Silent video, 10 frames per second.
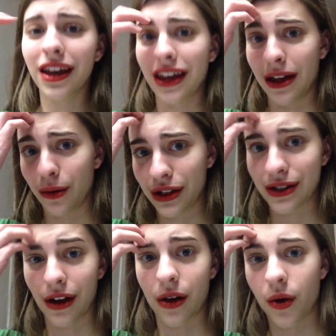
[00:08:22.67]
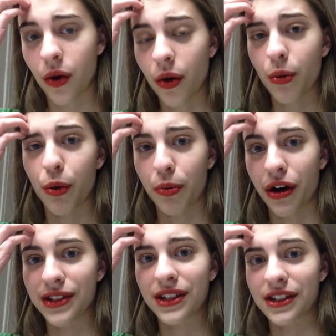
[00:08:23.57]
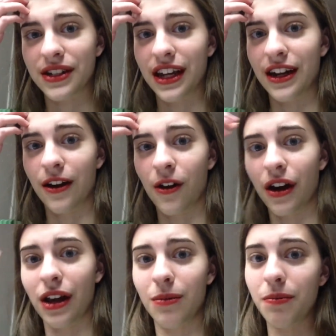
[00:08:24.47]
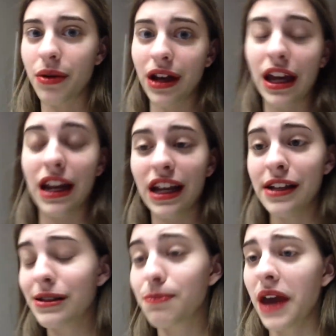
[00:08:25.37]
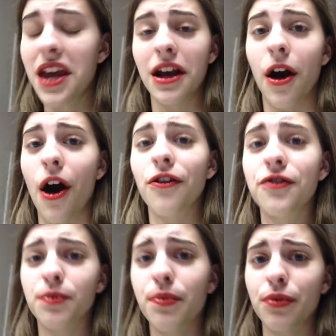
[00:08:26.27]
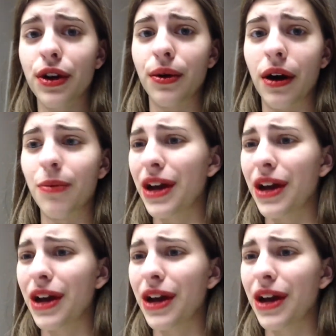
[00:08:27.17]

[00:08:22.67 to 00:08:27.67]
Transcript: It was a horrible process to get it on, but it's paying off pretty well.